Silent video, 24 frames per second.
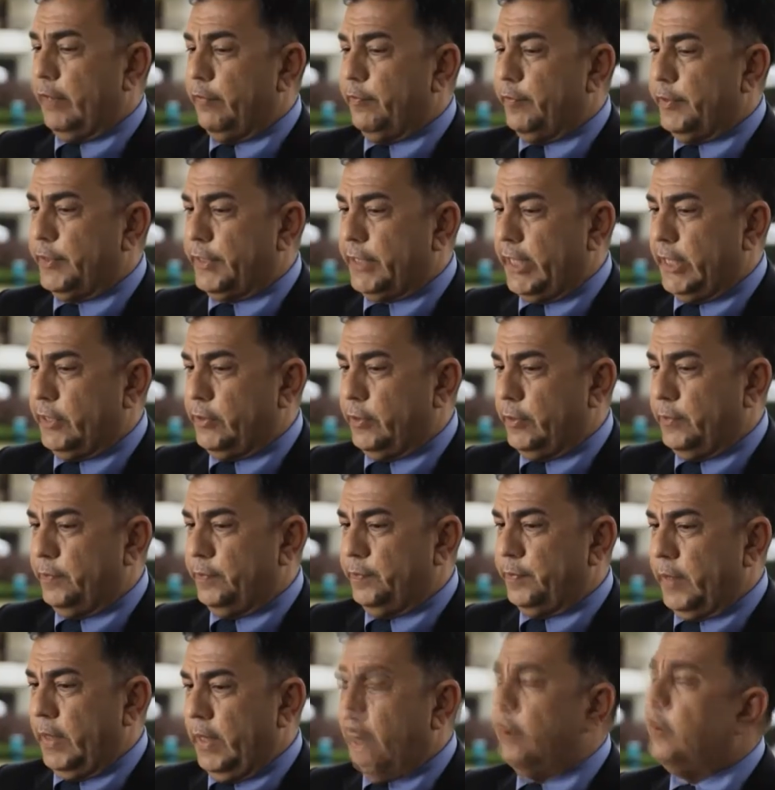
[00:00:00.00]
emphasize
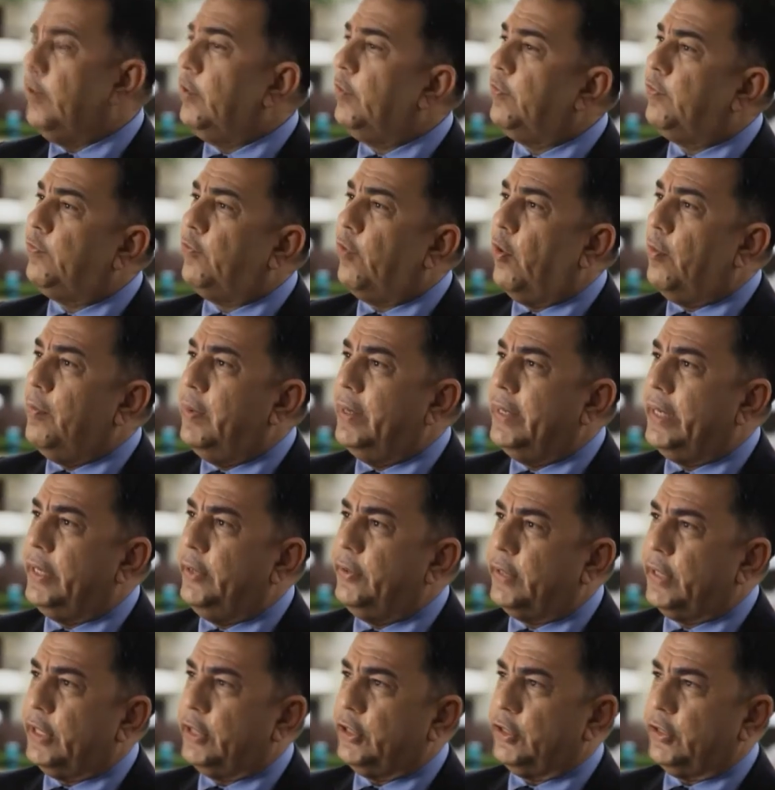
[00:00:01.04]
on a formal
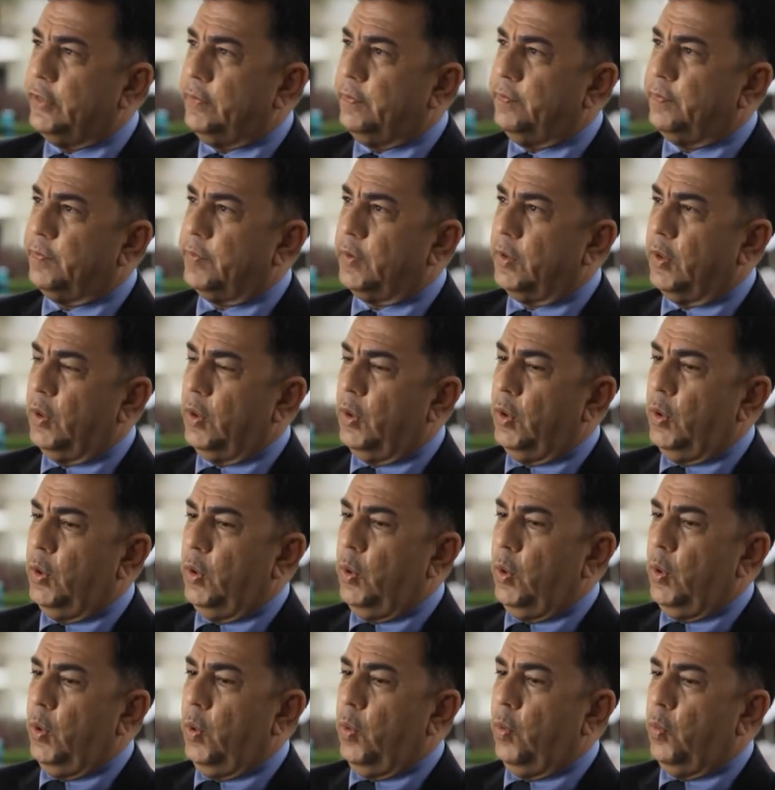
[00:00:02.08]
education
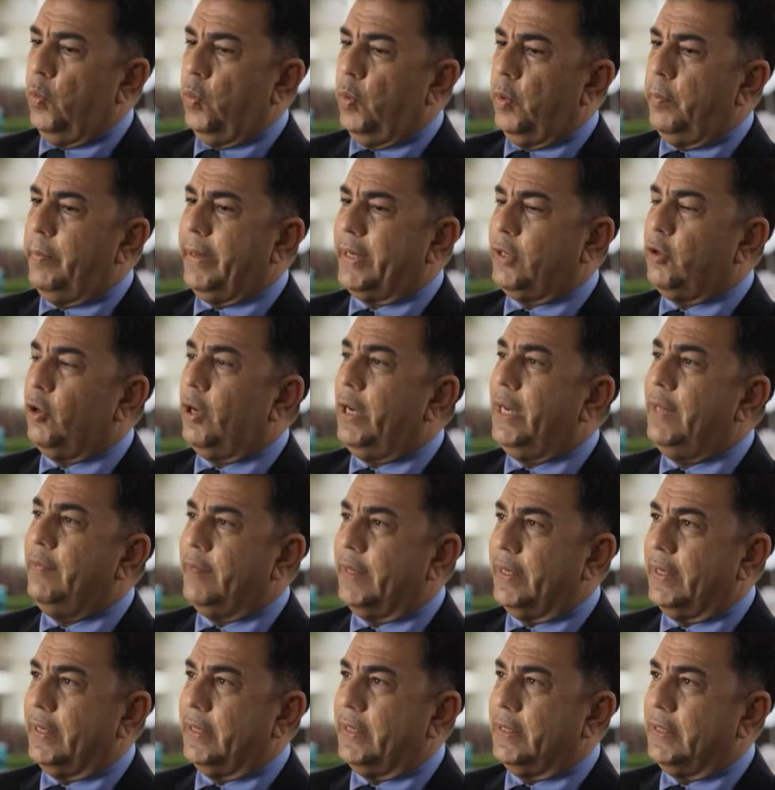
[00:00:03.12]
will make you a
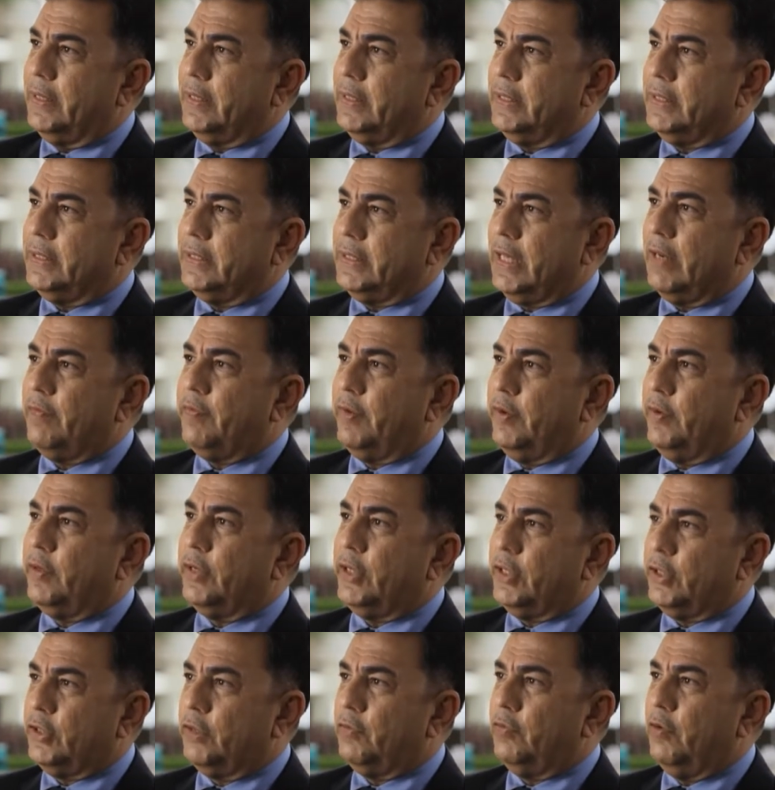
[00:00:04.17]
living.
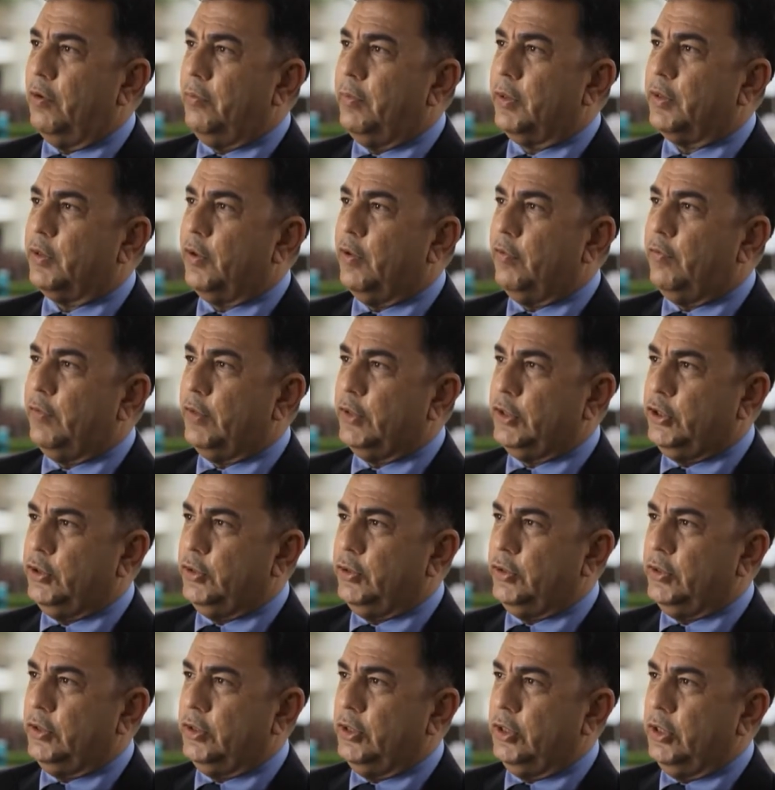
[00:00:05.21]
Self-education will make you a
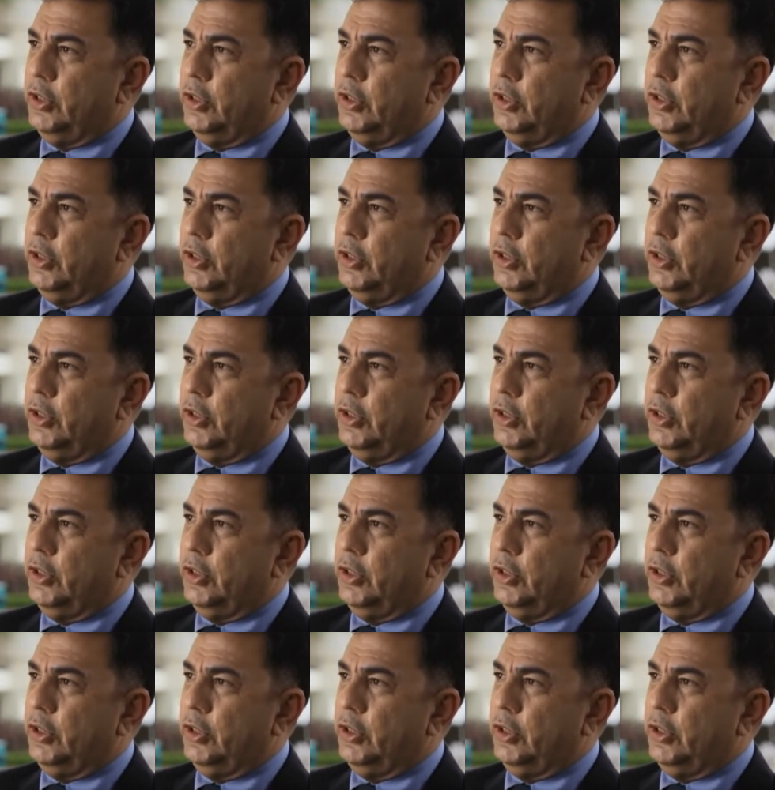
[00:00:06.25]
fortune.